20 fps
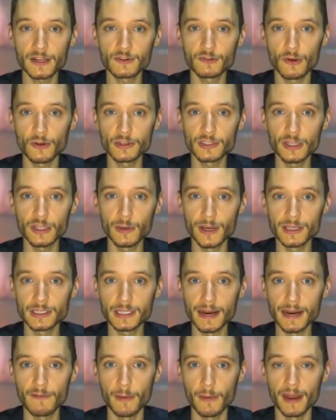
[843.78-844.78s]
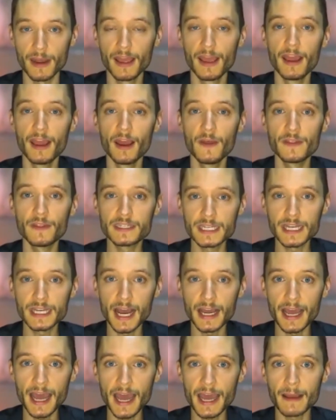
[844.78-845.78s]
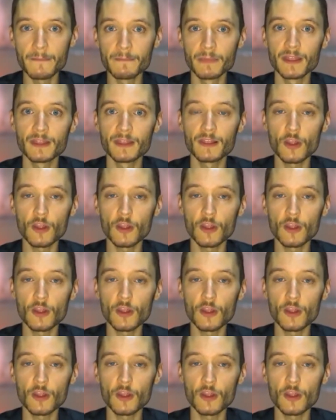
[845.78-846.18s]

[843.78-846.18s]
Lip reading: controls the US government, the CIA,